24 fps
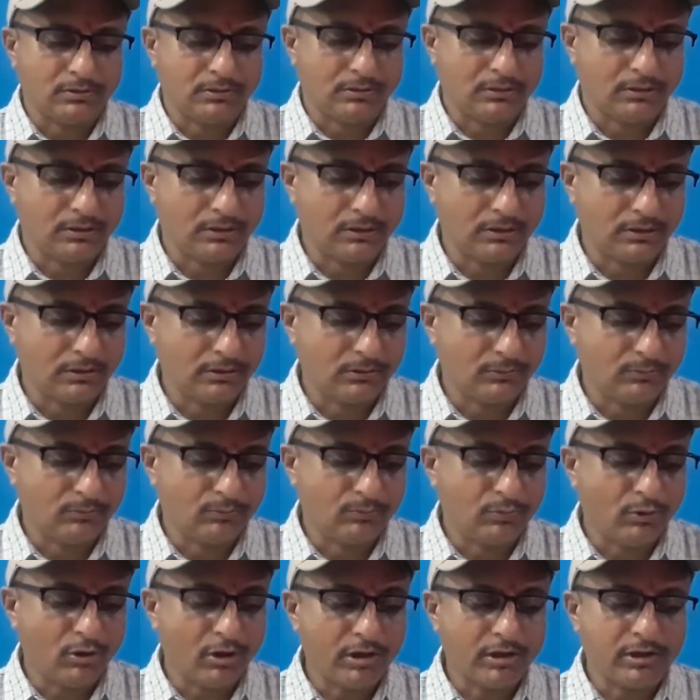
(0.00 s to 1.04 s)
the
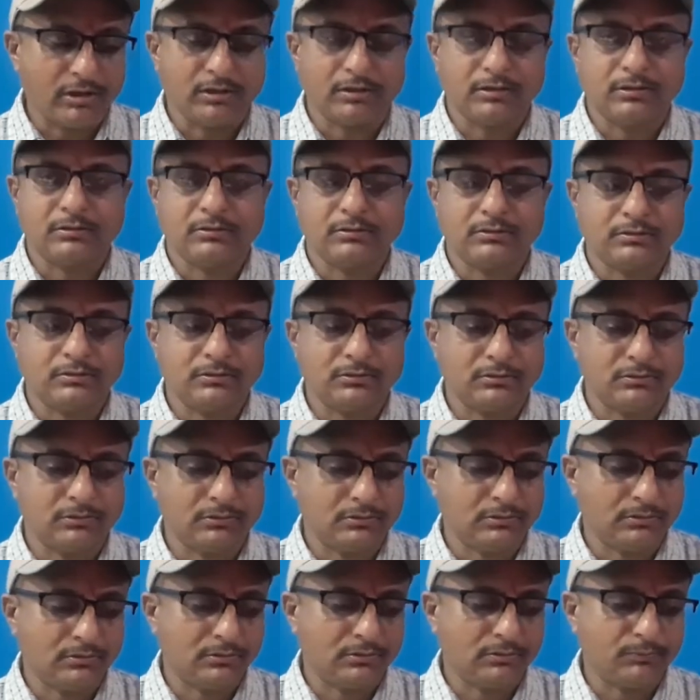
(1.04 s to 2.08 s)
boy,
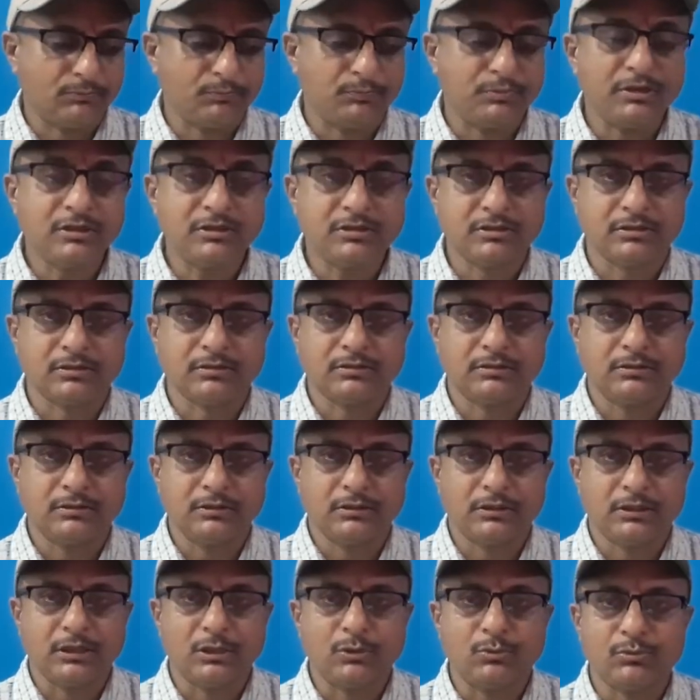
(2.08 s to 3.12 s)
Peter,
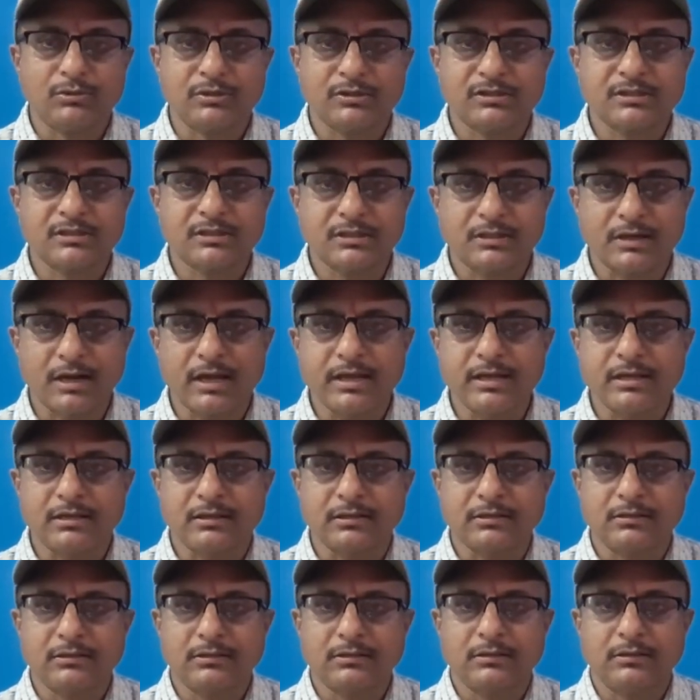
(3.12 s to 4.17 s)
he was
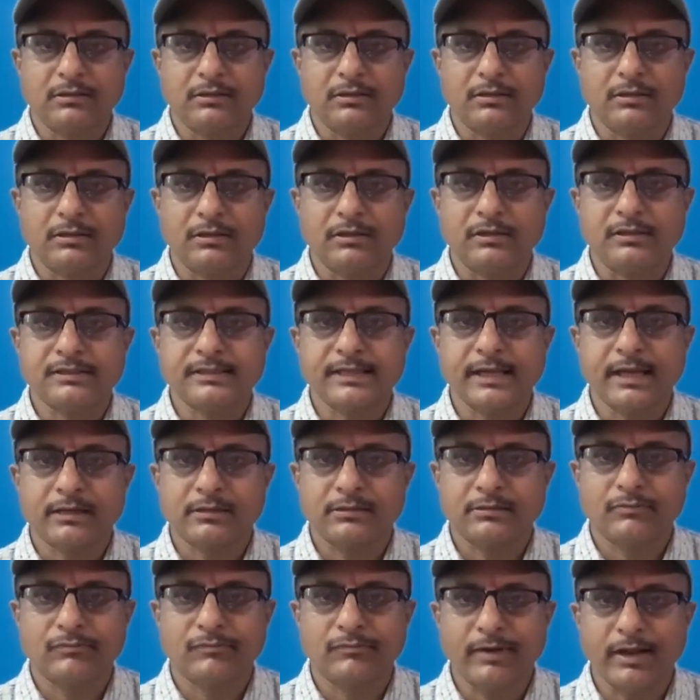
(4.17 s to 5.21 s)
crying. He
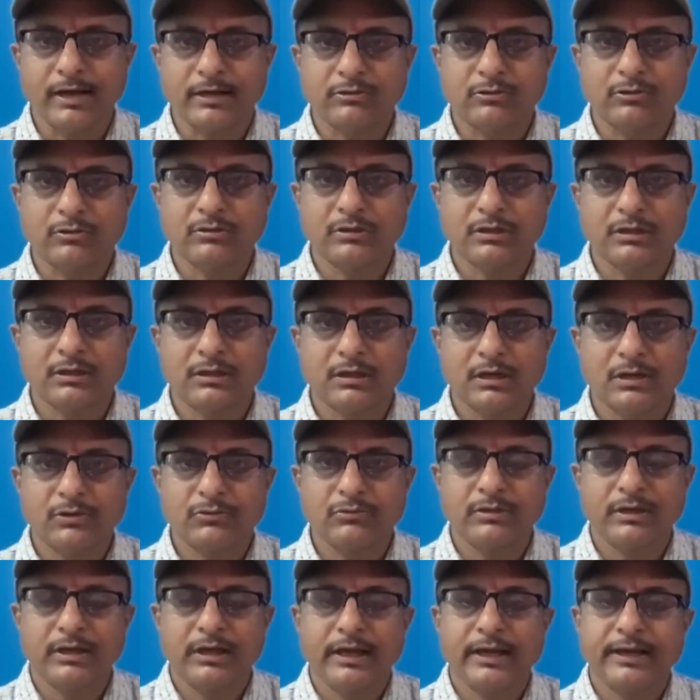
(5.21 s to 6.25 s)
sat flat on the
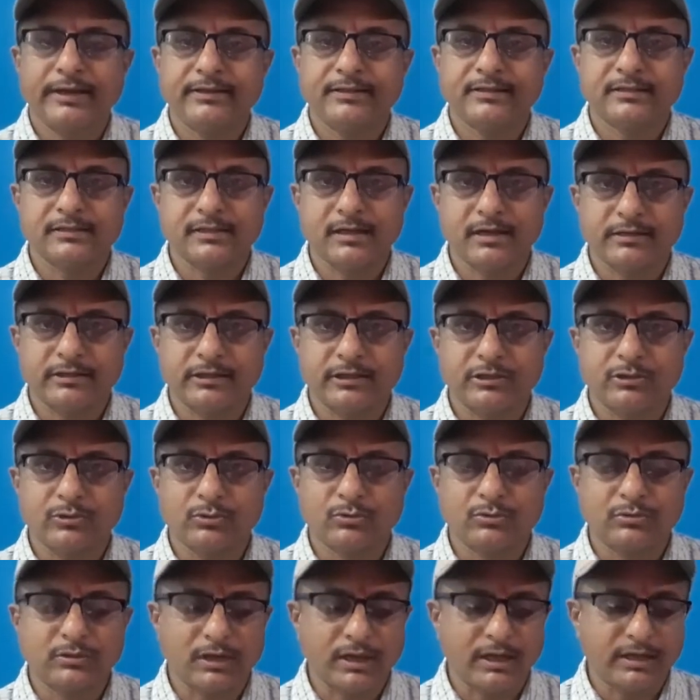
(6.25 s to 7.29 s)
ground and started
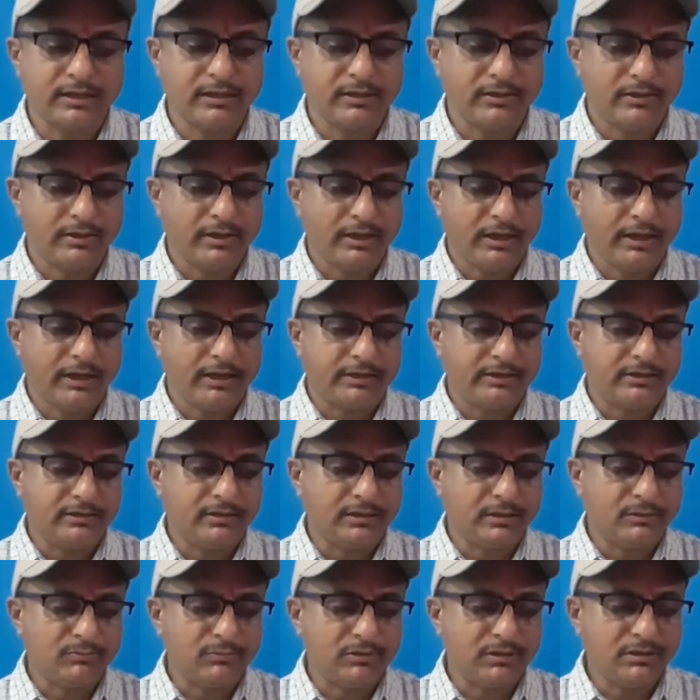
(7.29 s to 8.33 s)
to cry. And in
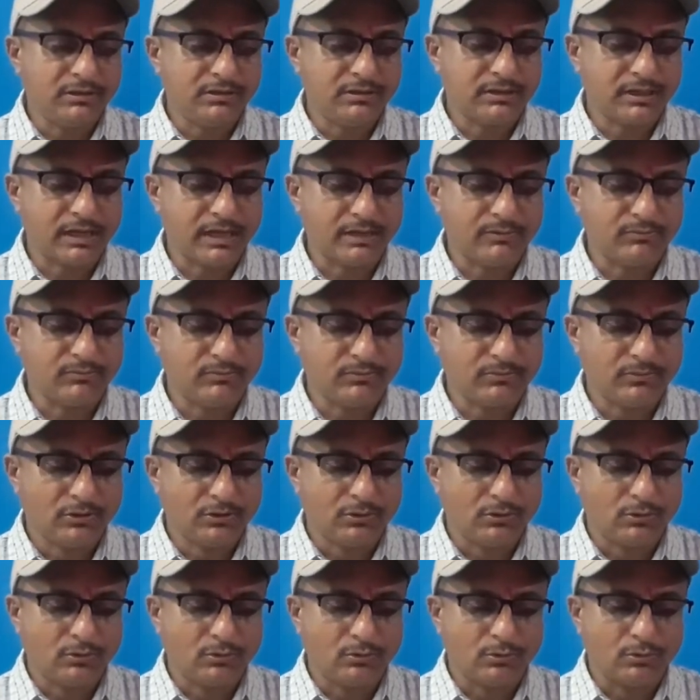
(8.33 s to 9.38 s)
the meantime,
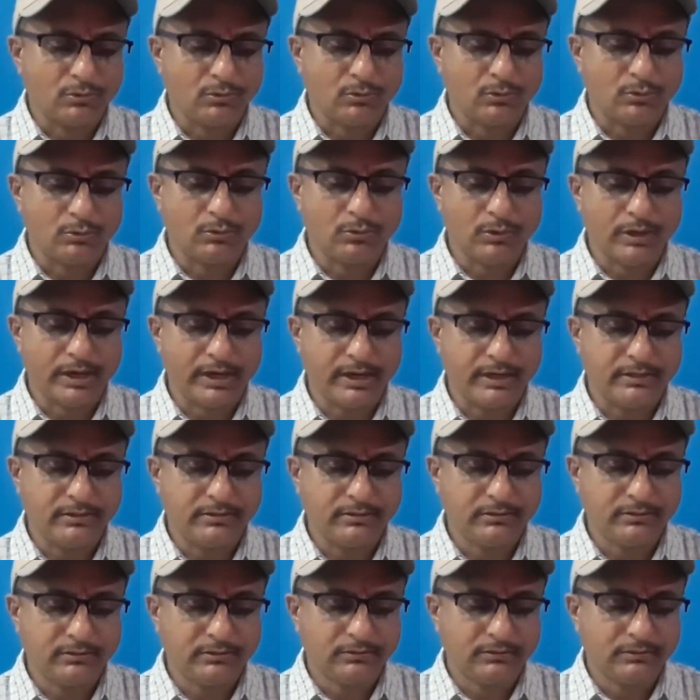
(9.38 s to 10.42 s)
who
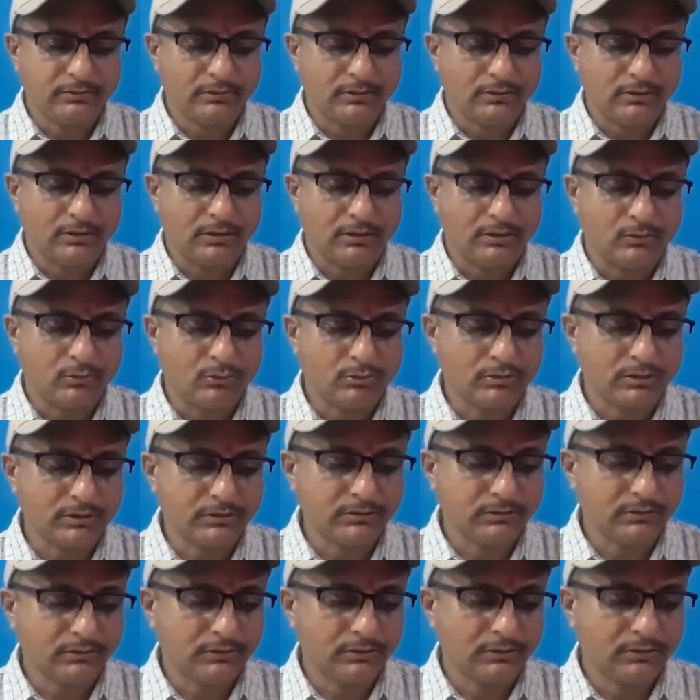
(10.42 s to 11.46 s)
had
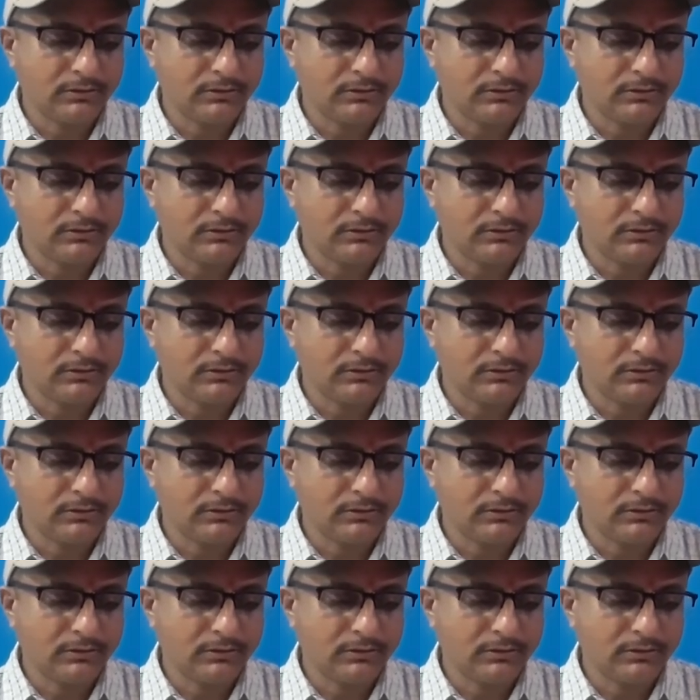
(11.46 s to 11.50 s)
awoken?